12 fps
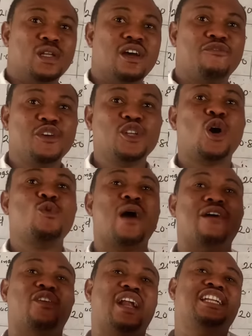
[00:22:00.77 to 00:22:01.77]
the video we
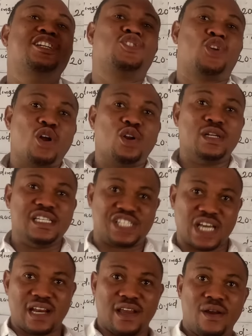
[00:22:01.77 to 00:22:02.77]
have already done on the
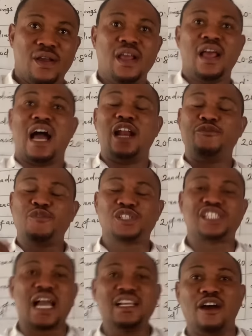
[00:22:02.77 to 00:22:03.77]
channel. And if you
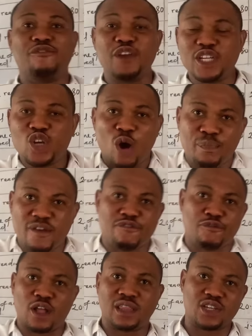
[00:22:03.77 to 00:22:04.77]
check the video
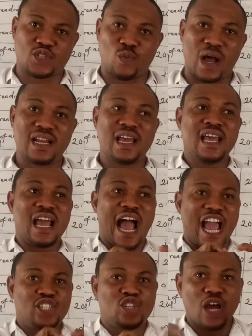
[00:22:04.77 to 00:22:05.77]
before this one,
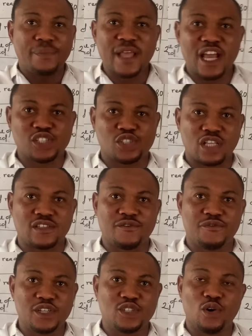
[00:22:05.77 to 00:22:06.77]
I dropped a short
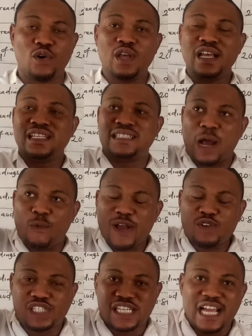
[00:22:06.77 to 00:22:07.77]
video. Then
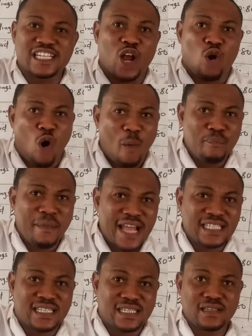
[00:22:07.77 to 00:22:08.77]
when you check the
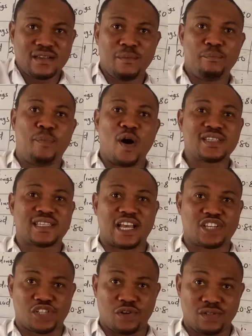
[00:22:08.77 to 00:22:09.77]
comment box
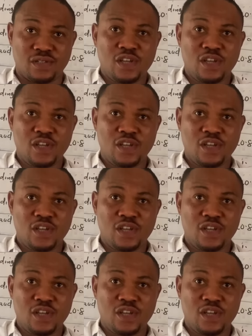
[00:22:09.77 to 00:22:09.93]
section,